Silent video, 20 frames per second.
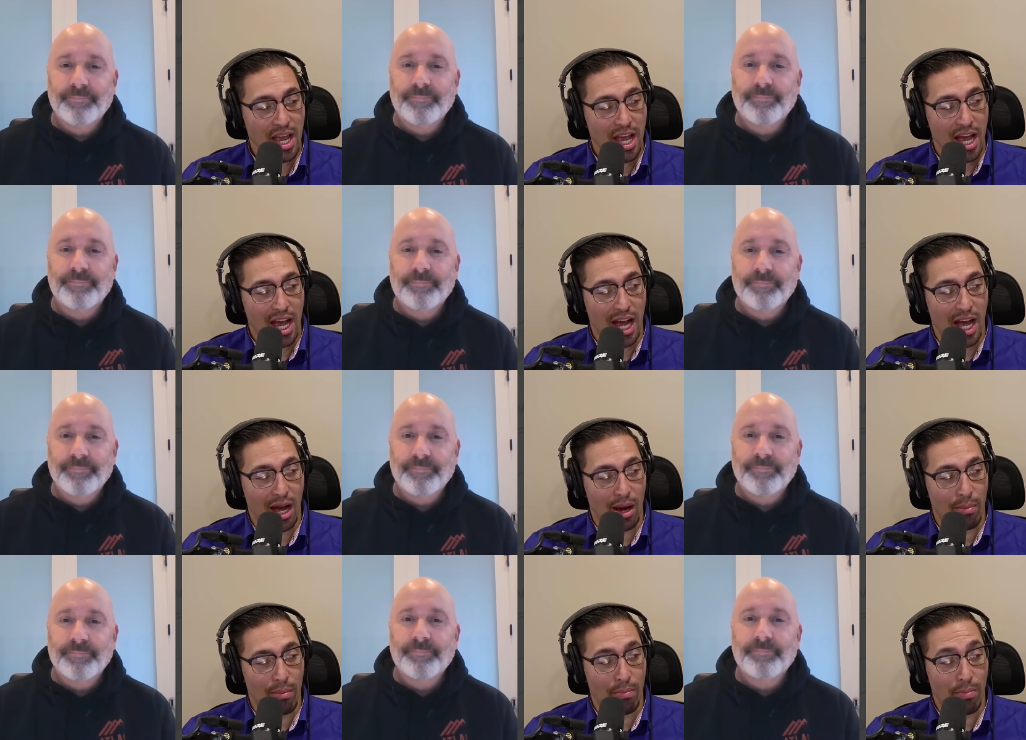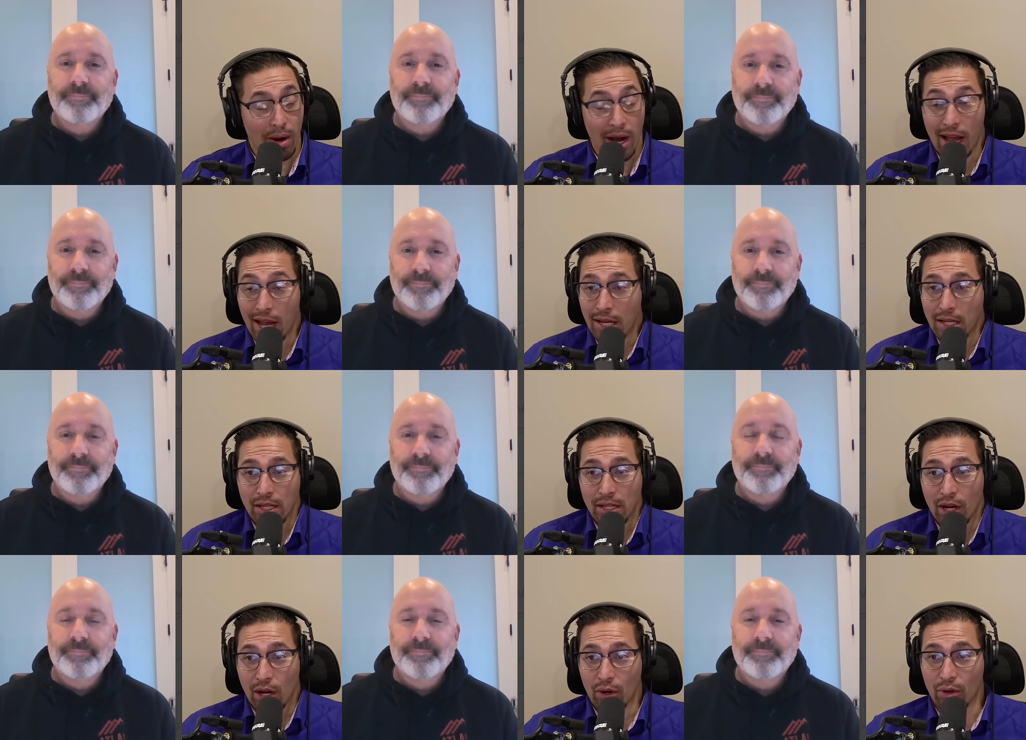Speaker 1: Um, but
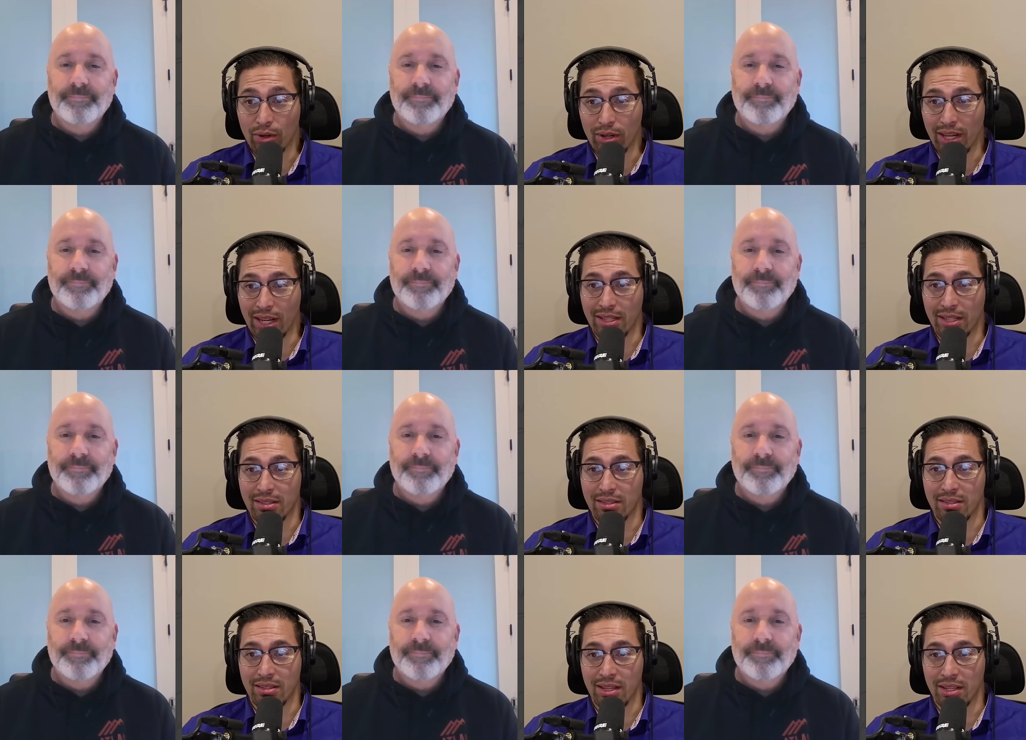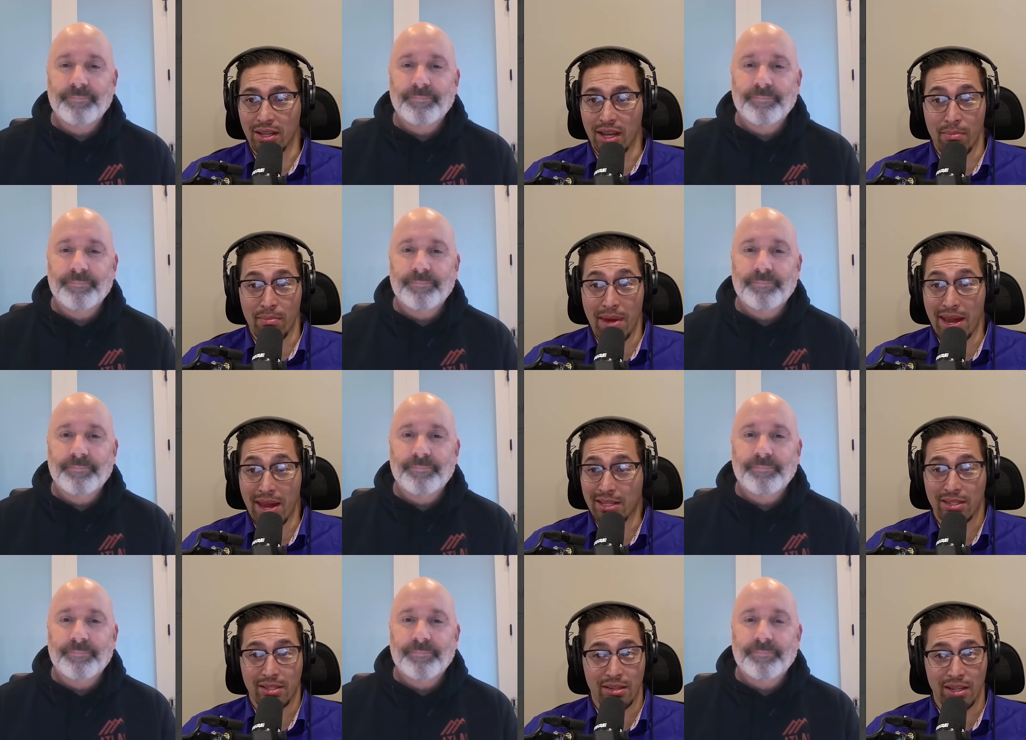you know, it's it, it
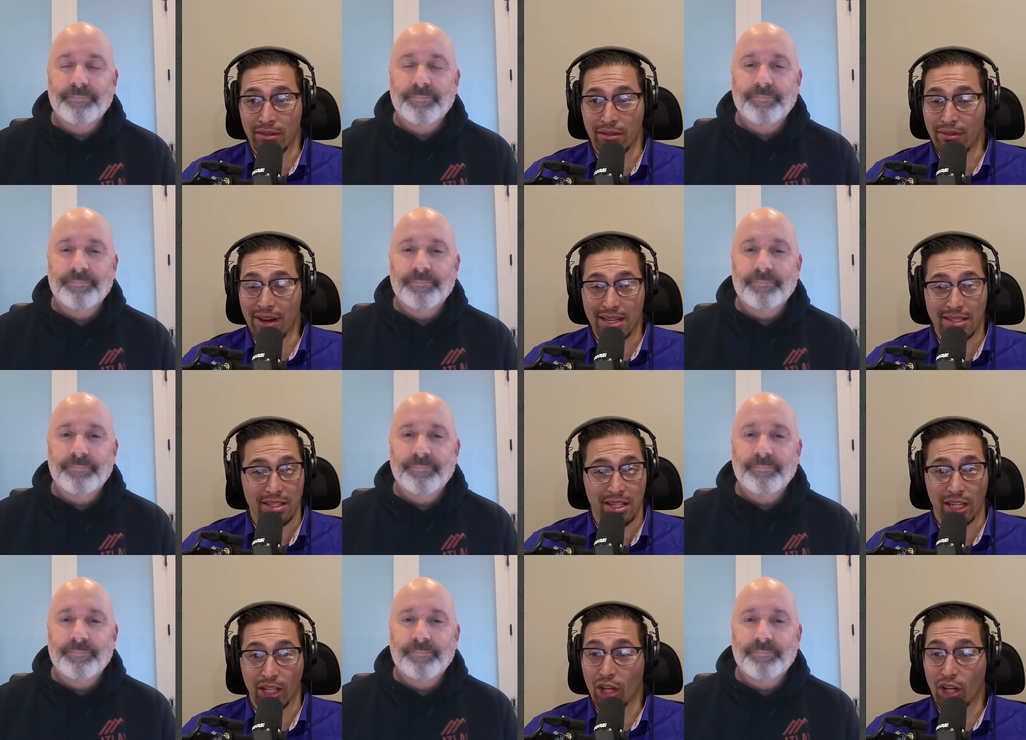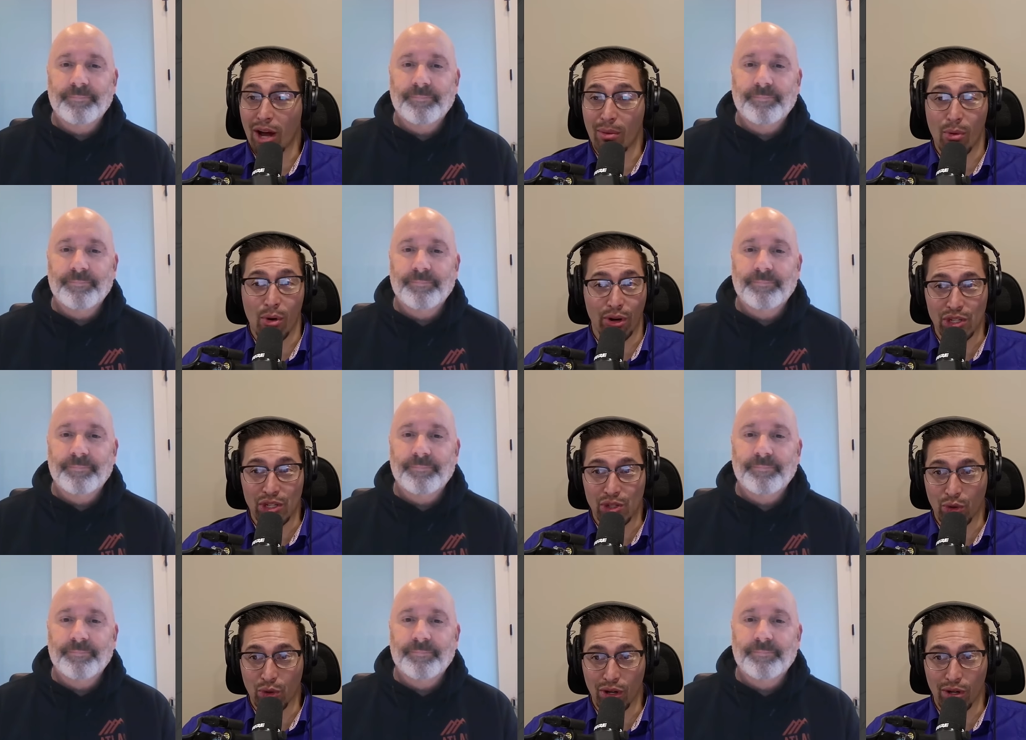makes investing a lot more
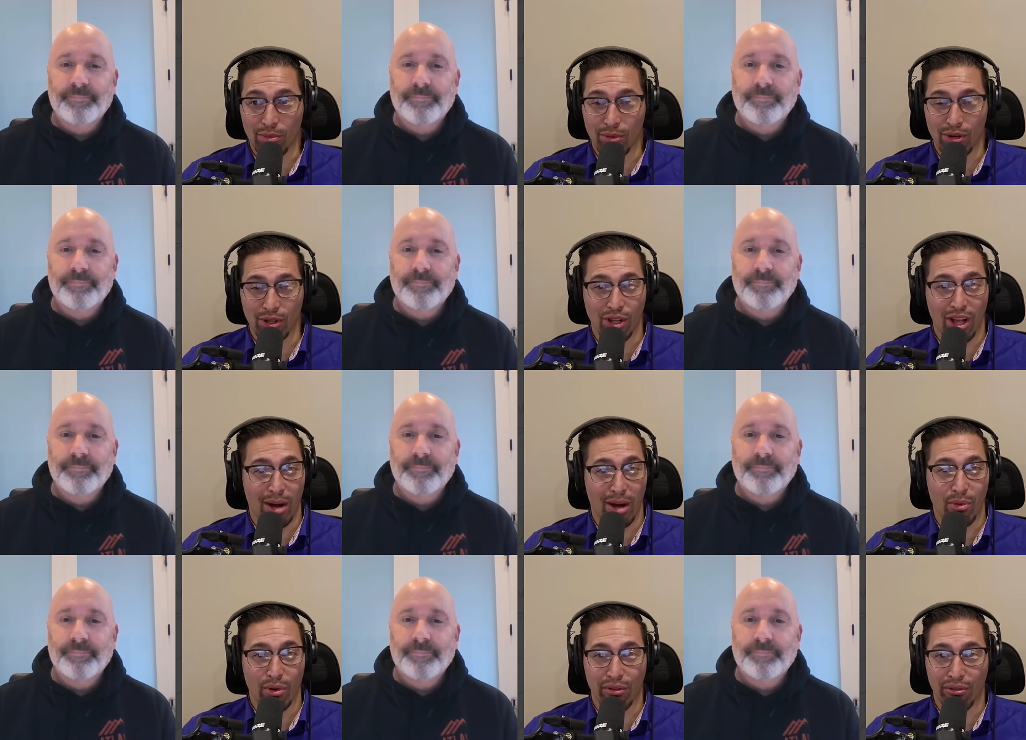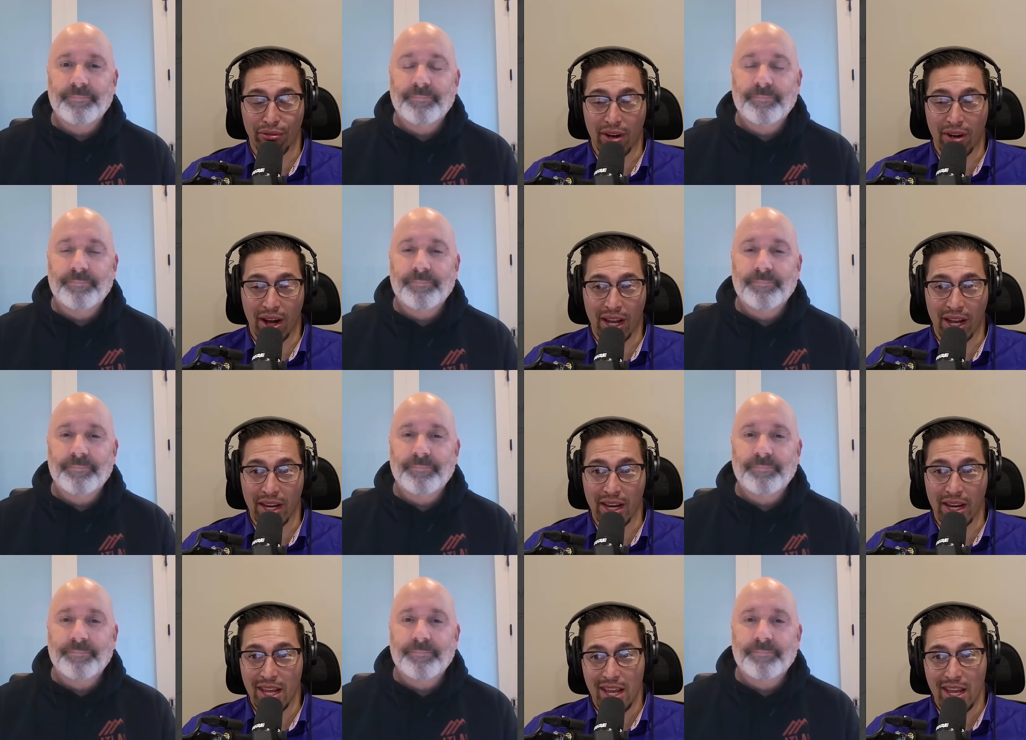enjoyable, a lot more
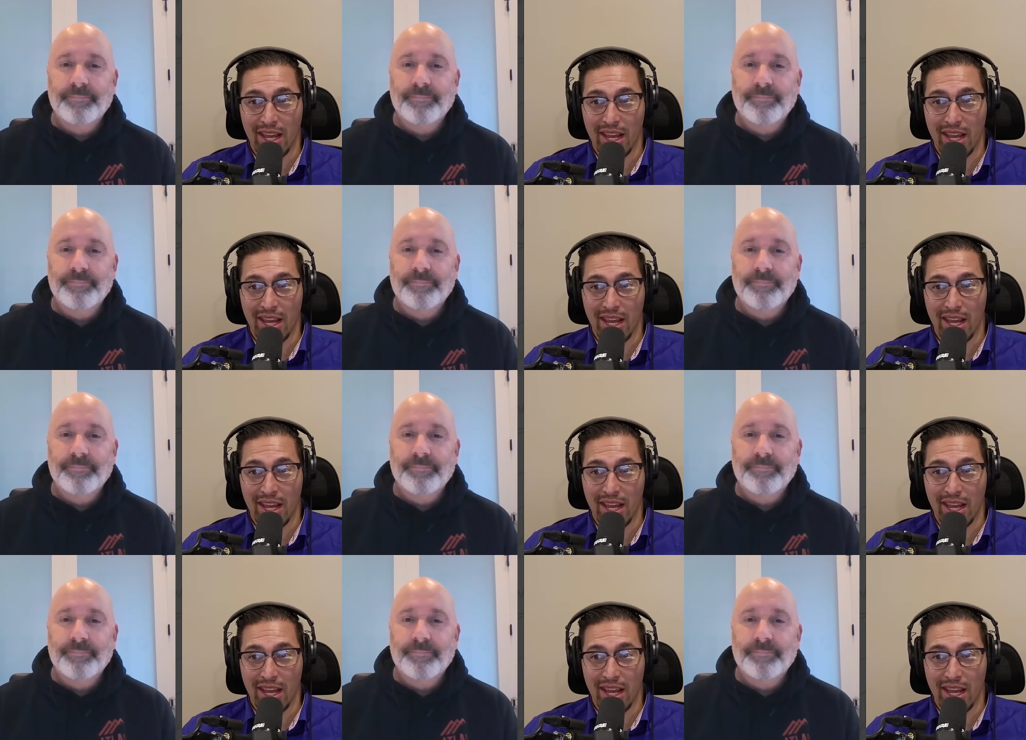fun.